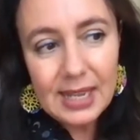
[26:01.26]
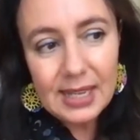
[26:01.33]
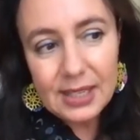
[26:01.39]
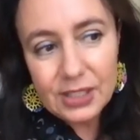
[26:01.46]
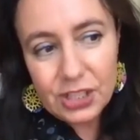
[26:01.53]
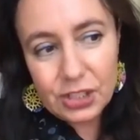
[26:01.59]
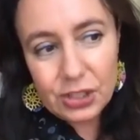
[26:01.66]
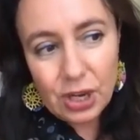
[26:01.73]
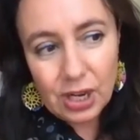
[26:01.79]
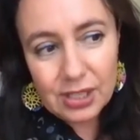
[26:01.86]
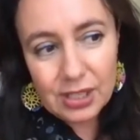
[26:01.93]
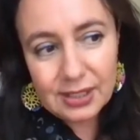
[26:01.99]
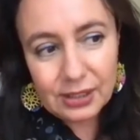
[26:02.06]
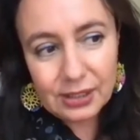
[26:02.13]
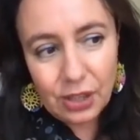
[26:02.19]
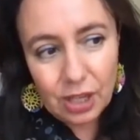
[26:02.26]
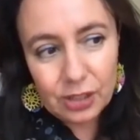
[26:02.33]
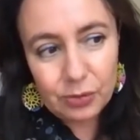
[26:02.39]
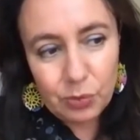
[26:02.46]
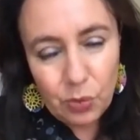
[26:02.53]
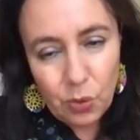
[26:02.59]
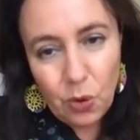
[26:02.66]
she talks a lot
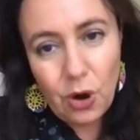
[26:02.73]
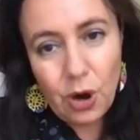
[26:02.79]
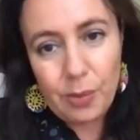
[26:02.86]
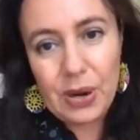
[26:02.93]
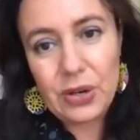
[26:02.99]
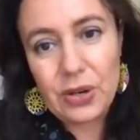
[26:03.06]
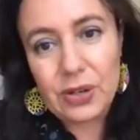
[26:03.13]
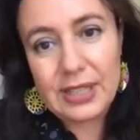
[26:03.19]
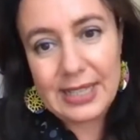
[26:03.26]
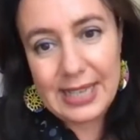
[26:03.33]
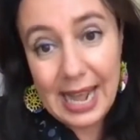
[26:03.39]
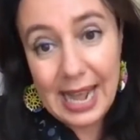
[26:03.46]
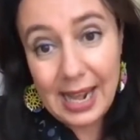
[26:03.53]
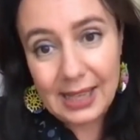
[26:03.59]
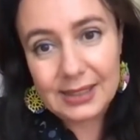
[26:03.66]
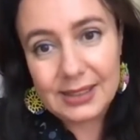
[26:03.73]
more about her dad,